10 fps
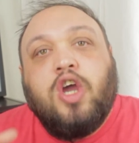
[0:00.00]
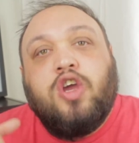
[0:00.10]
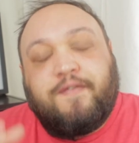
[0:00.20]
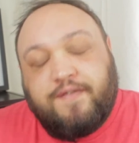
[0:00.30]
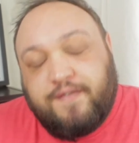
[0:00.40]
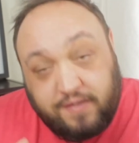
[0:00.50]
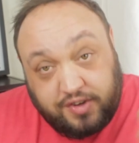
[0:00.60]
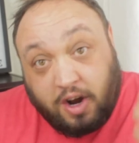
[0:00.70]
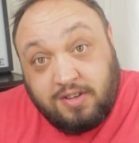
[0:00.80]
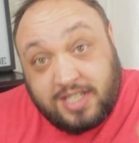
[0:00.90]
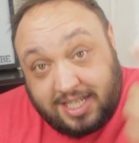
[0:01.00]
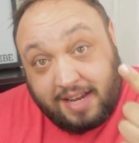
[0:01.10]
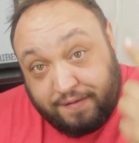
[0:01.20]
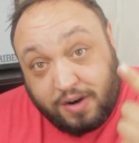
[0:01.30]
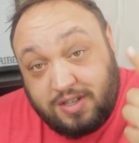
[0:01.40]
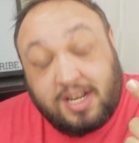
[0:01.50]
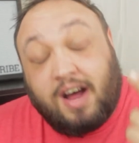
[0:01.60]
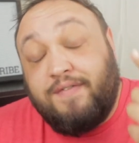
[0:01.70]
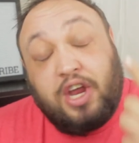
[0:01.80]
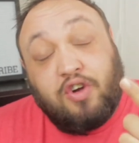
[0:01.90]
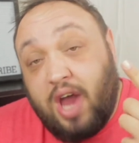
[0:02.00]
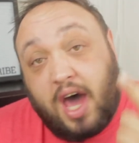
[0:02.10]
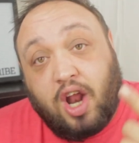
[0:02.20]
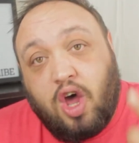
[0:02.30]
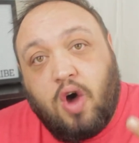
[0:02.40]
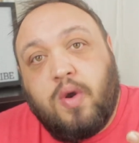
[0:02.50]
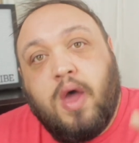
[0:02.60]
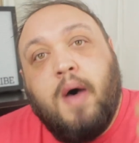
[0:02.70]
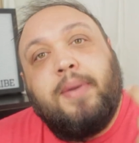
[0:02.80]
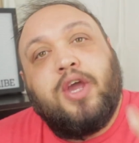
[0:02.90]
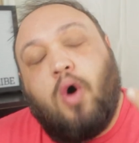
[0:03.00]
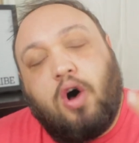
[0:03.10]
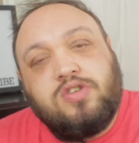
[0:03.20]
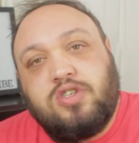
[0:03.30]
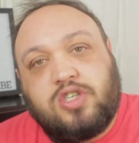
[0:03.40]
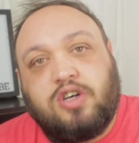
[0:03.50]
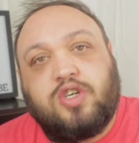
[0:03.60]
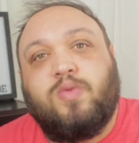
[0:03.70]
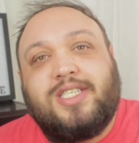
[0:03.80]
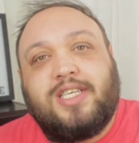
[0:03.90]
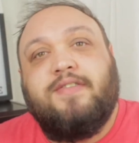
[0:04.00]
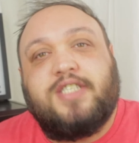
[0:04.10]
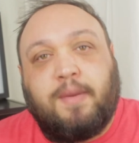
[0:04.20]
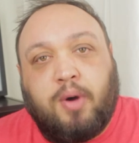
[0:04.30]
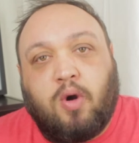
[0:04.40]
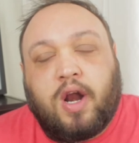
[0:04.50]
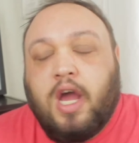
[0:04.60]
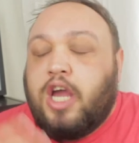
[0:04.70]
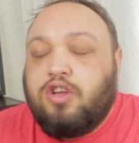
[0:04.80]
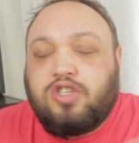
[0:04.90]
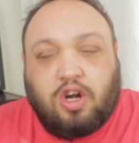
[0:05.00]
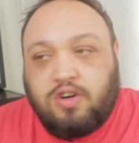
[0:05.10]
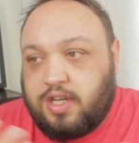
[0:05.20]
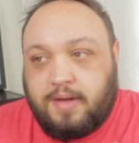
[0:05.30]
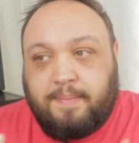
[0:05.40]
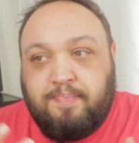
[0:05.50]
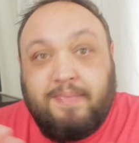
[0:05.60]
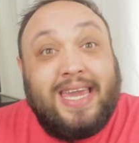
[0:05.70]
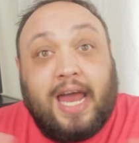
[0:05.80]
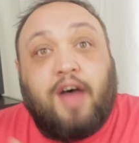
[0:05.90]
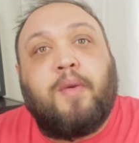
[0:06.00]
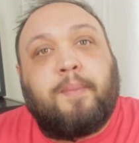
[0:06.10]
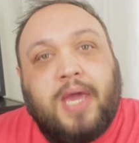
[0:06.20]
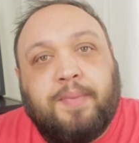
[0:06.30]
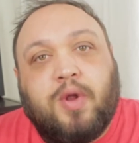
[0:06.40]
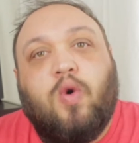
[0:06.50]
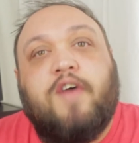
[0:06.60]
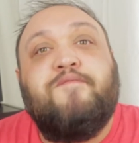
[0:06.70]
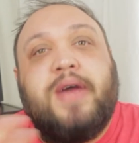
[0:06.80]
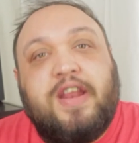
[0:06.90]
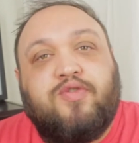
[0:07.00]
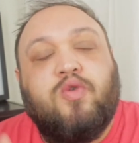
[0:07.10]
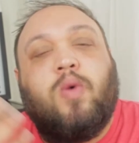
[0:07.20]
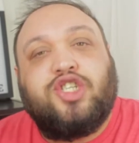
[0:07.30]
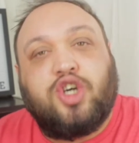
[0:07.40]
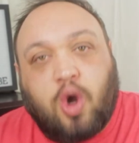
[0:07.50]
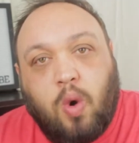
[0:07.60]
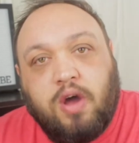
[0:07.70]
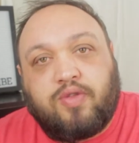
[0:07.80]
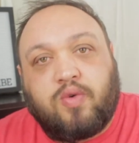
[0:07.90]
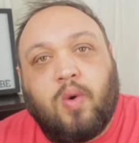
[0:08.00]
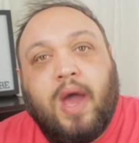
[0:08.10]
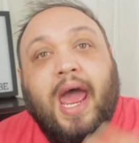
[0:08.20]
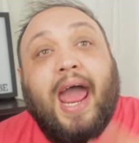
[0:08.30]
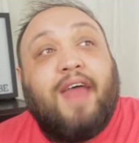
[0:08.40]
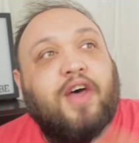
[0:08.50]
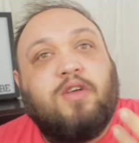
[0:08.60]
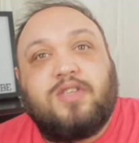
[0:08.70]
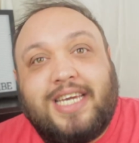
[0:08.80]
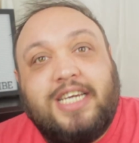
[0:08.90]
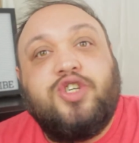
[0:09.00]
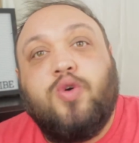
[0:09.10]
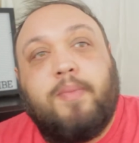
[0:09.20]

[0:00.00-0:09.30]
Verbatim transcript: you start to see, first off, that you're not alone, but you also start to receive support. You'll start to meet other people who have been through what you're going through, and they'll teach you